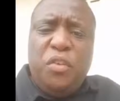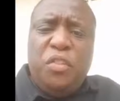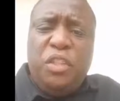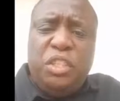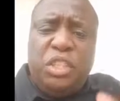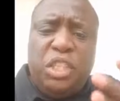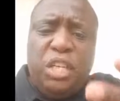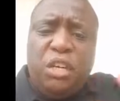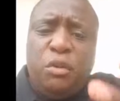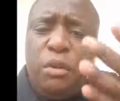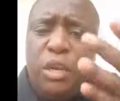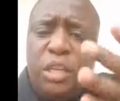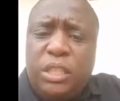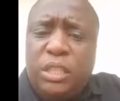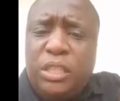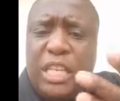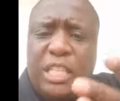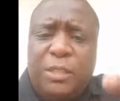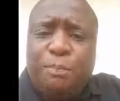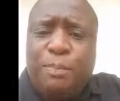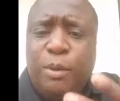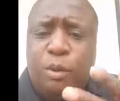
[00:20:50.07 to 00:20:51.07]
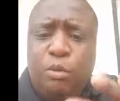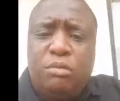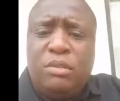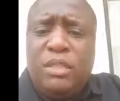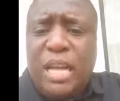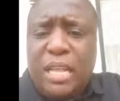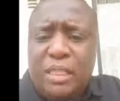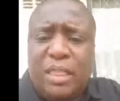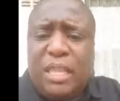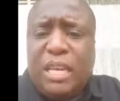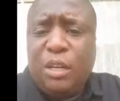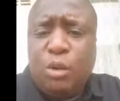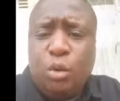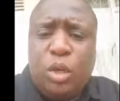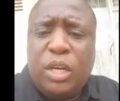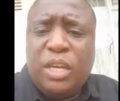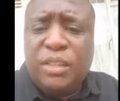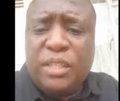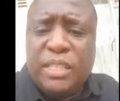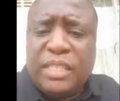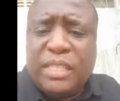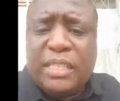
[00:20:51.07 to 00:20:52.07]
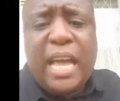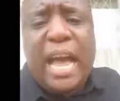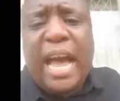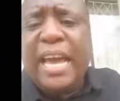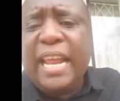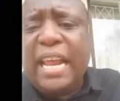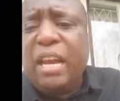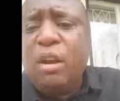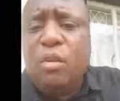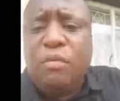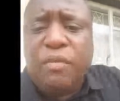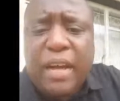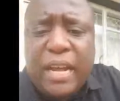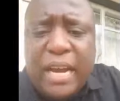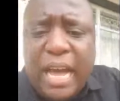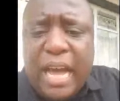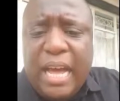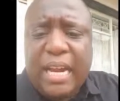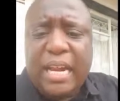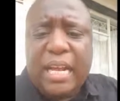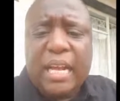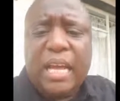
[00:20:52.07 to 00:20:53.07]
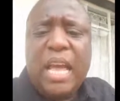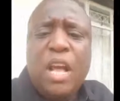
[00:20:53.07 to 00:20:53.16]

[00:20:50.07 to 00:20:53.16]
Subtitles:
generation that's built nothing. Look at the skyline of Harare.